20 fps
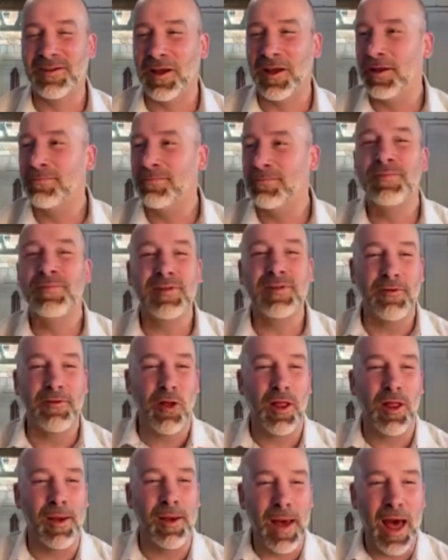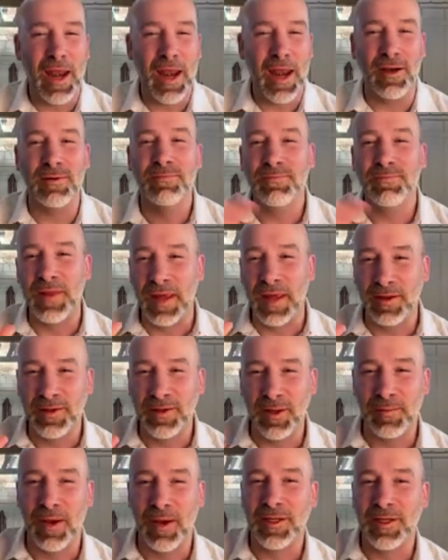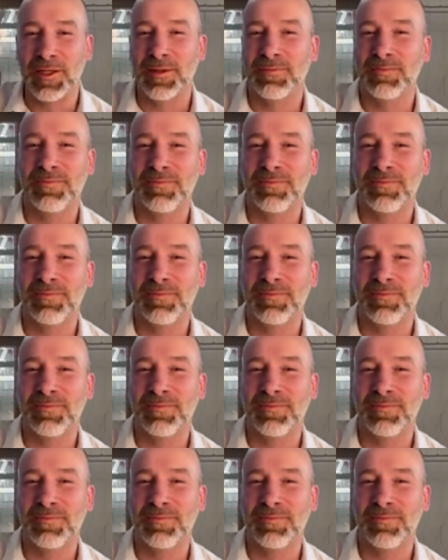good. Several, I'm honored. Thank you so much.